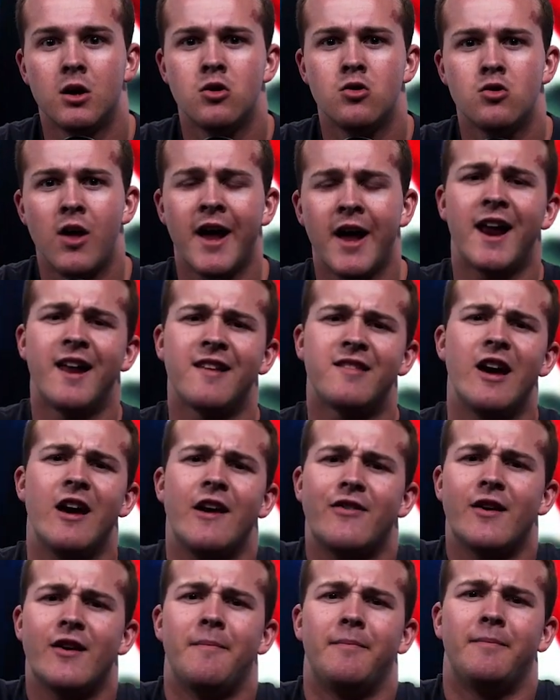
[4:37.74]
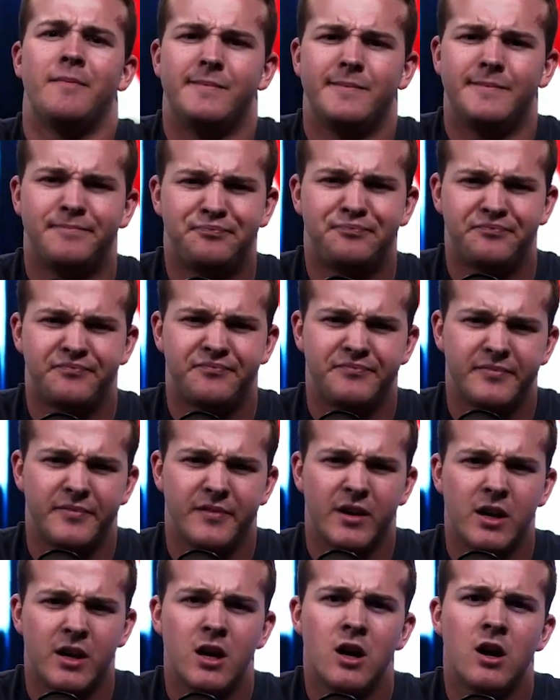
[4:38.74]
Well, I got to tell you something.
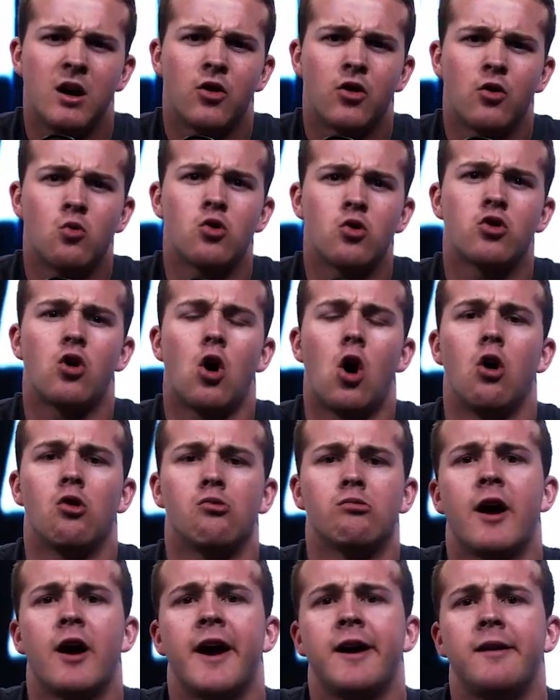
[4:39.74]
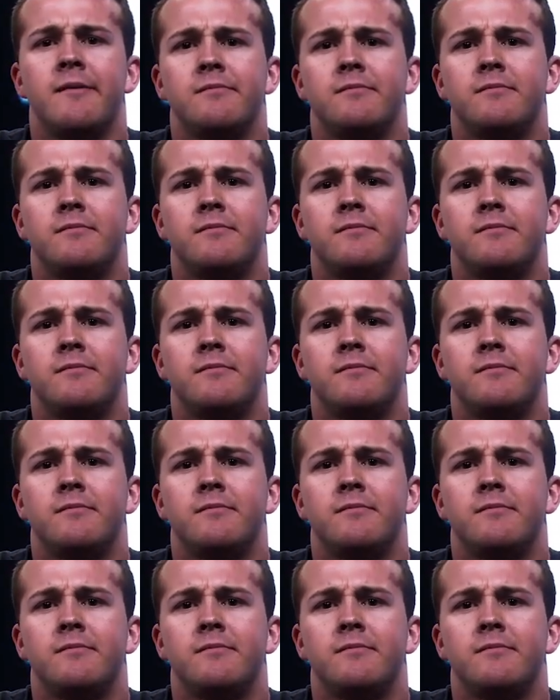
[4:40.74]
The word alt-right,